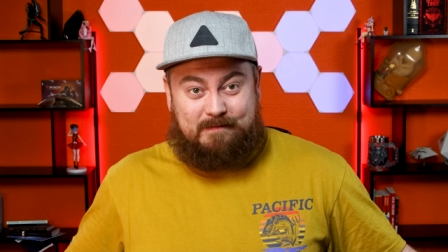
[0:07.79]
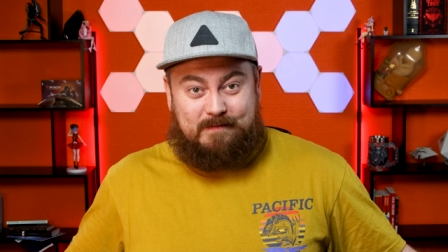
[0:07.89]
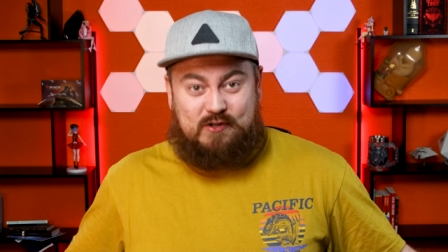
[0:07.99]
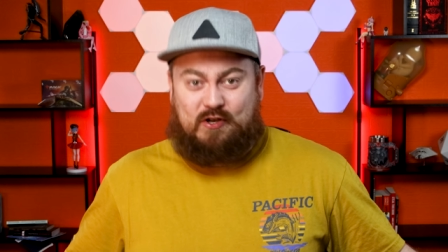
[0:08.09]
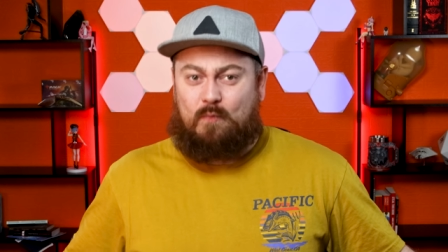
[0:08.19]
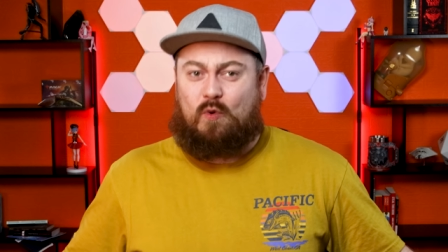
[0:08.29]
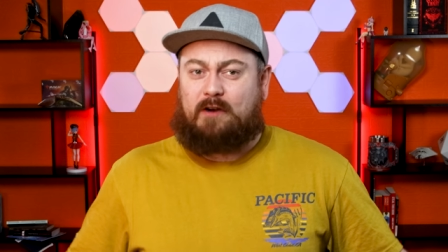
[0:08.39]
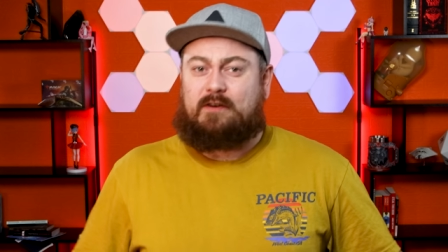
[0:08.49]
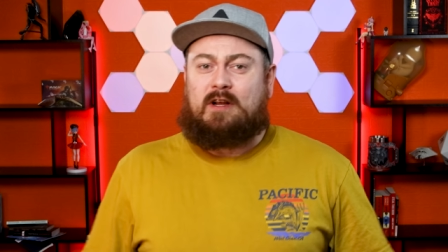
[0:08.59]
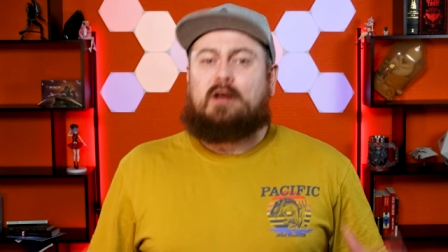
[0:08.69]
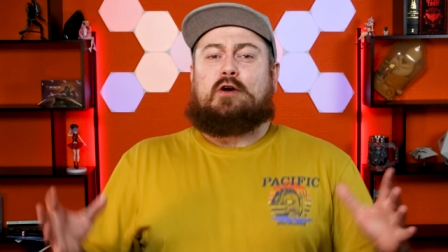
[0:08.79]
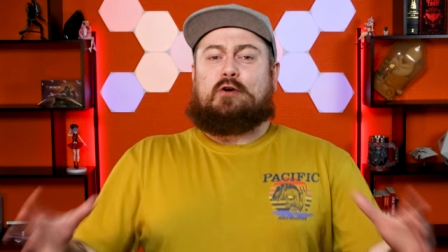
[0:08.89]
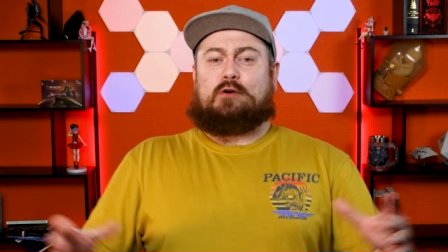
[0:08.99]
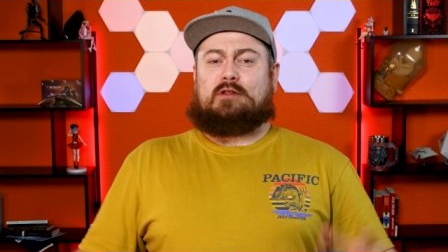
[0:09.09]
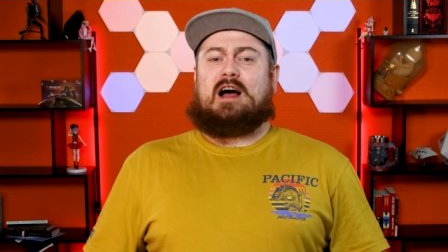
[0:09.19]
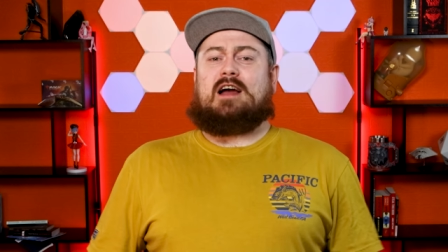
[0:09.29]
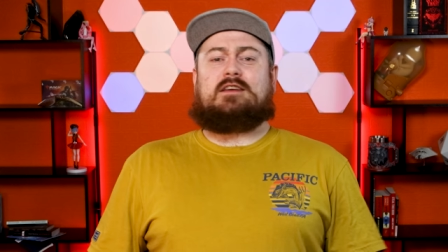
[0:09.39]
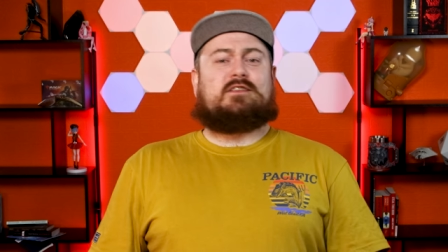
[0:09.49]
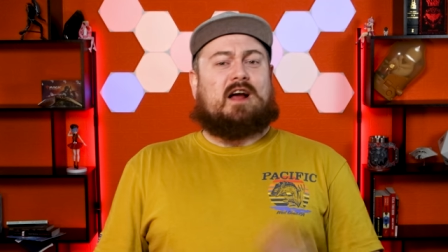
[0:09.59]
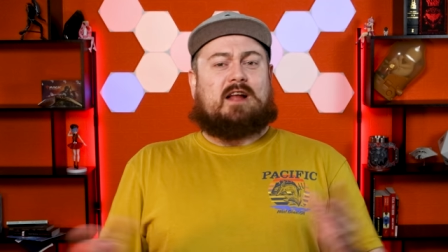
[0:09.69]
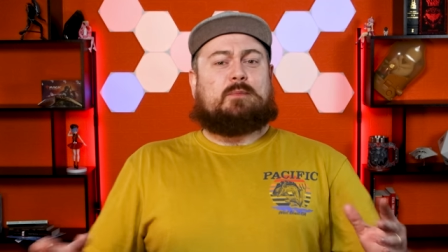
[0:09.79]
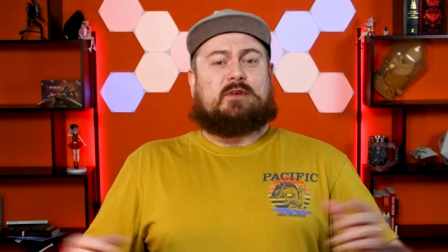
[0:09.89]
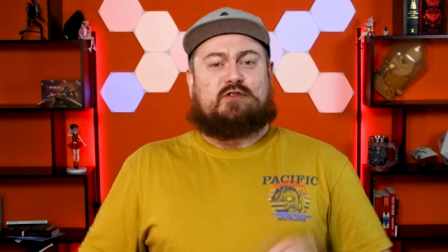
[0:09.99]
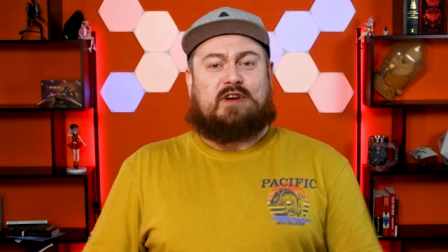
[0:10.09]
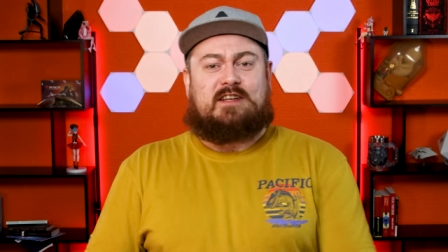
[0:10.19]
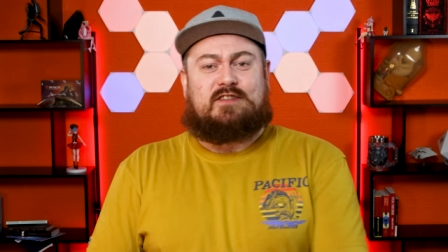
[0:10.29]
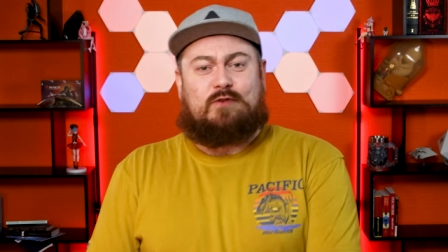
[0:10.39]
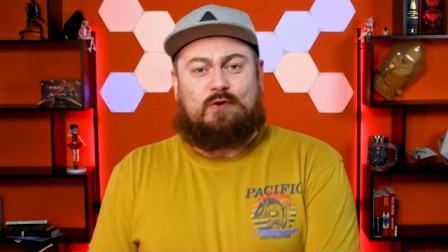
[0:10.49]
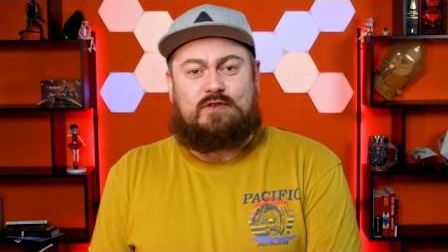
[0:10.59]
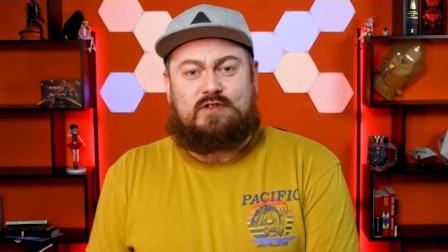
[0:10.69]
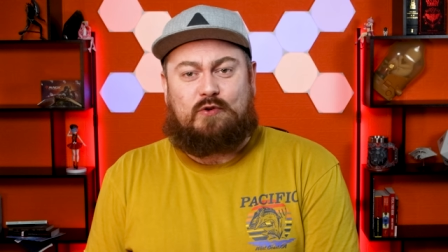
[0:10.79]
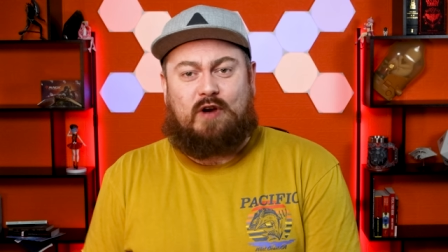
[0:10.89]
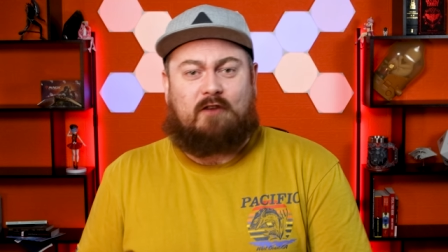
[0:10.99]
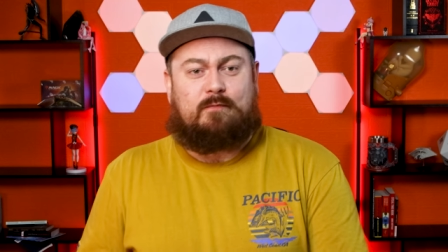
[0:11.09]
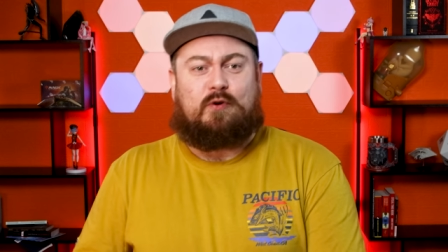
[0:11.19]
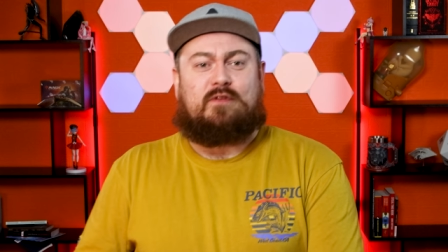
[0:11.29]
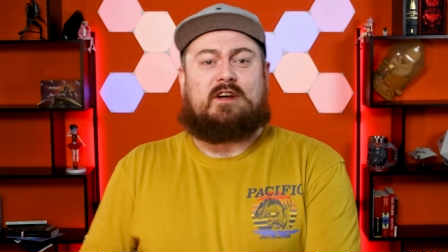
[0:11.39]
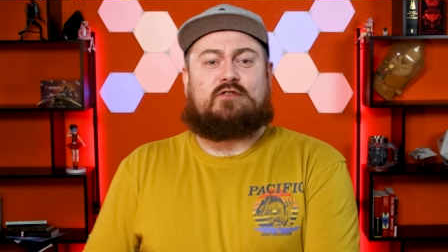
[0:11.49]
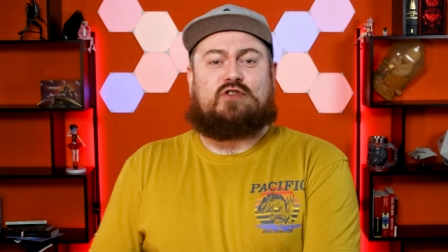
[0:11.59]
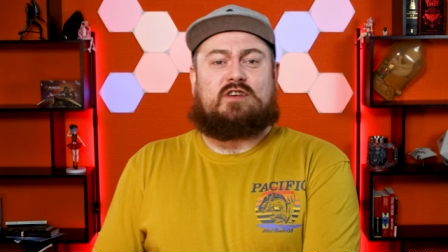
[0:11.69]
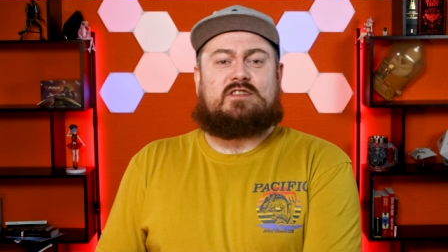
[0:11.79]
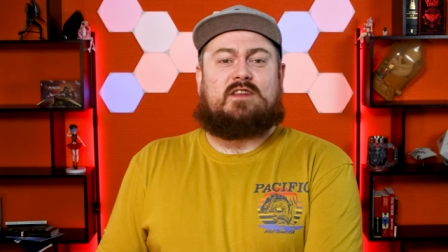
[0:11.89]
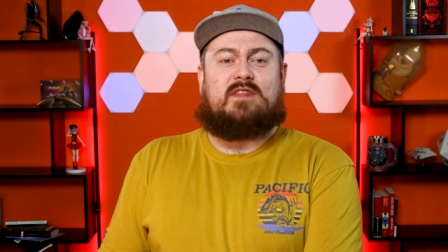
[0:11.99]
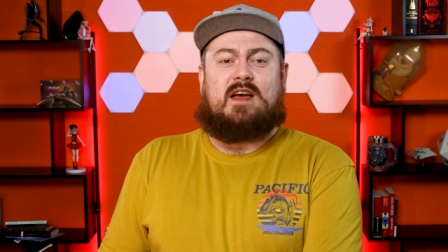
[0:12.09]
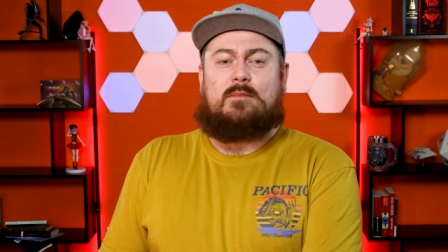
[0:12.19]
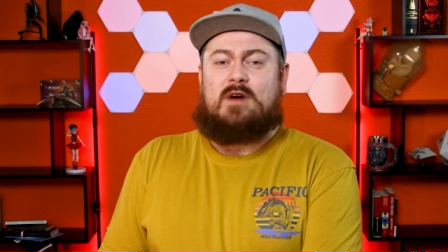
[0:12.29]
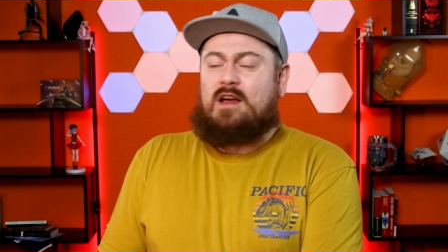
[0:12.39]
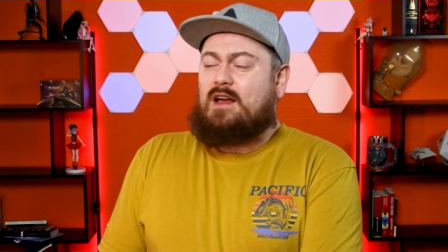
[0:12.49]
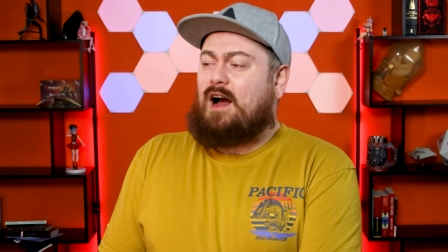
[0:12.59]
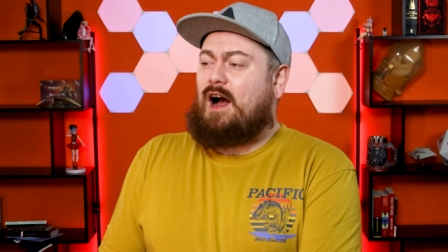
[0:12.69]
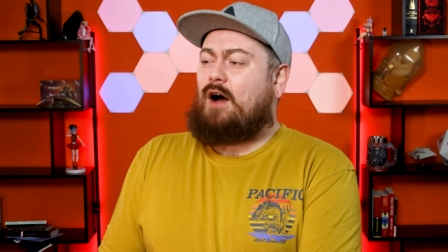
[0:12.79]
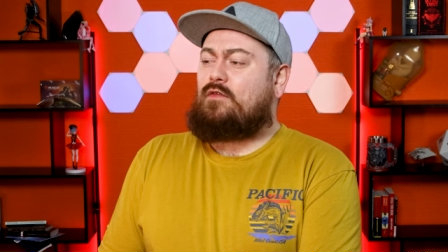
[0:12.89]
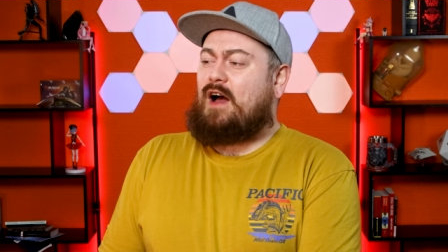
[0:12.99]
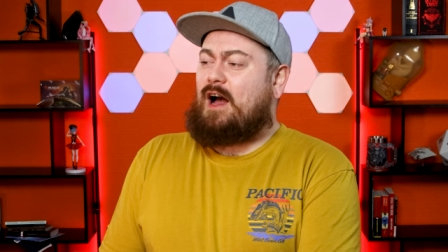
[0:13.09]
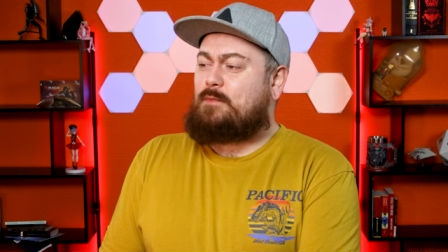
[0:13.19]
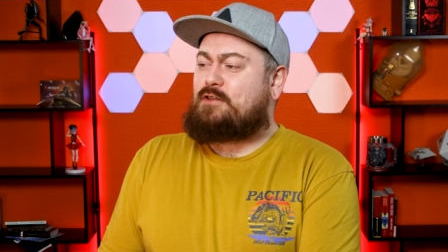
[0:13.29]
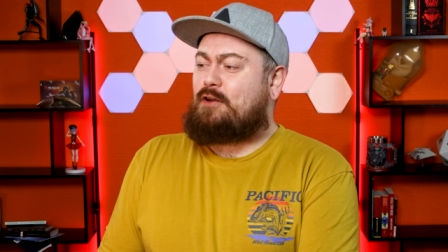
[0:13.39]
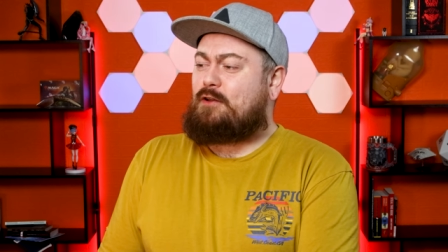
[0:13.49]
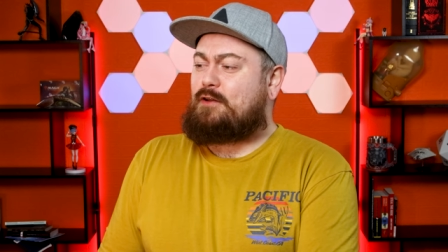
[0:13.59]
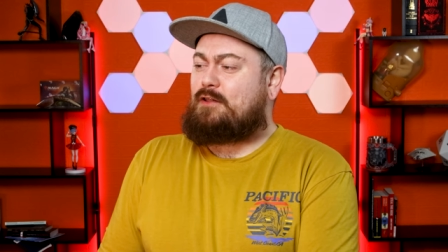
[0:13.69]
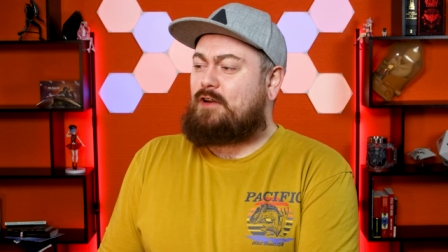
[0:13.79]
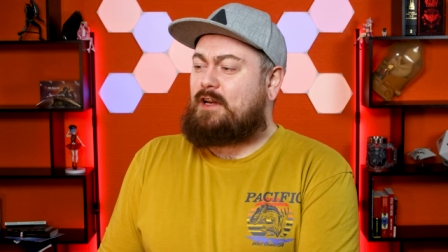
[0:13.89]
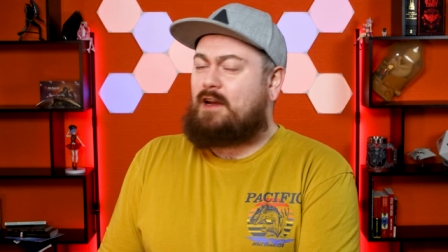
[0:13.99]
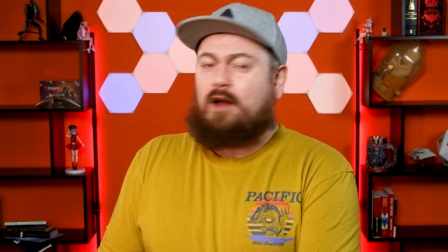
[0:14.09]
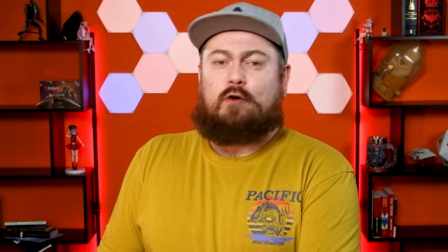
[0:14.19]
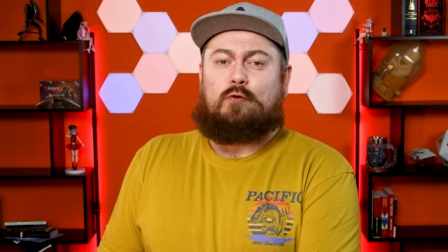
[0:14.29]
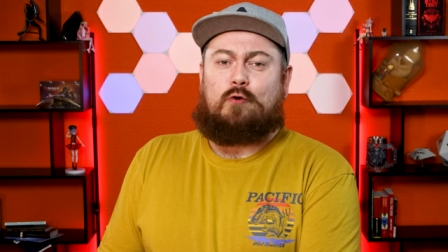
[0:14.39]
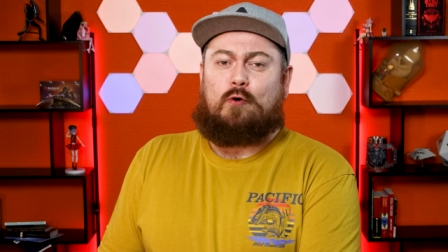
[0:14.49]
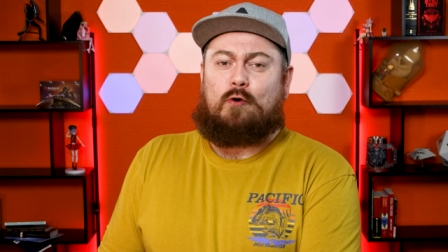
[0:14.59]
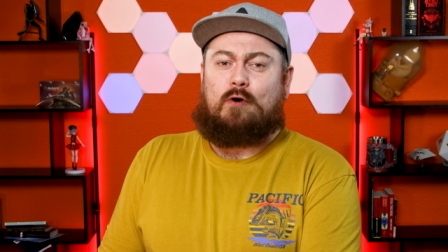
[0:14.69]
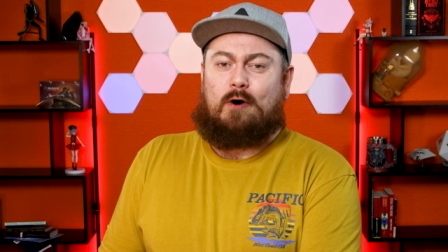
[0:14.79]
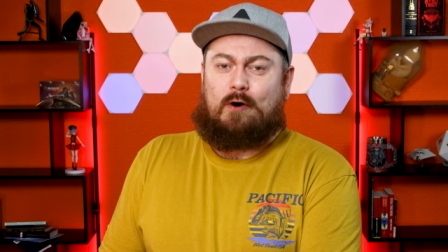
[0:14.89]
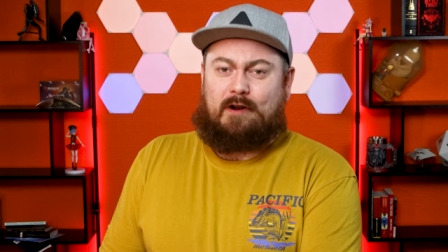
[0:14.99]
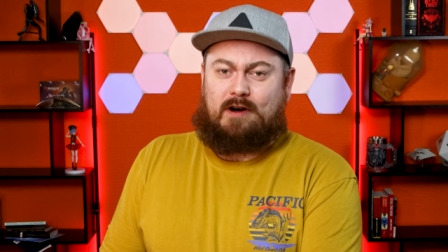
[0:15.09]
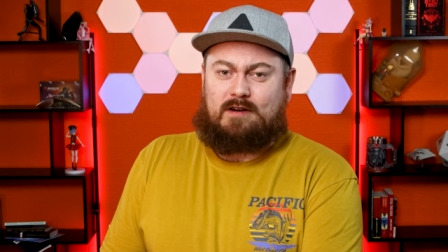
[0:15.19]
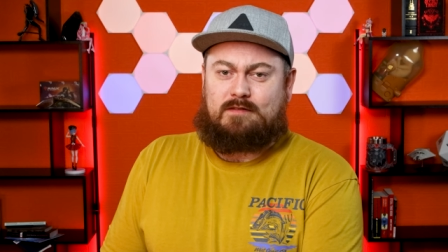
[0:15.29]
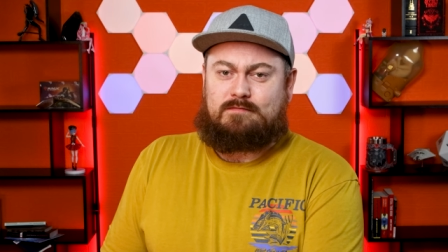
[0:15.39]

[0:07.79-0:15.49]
Someone who lies and betrays those who have put their trust in them have absolutely no honour.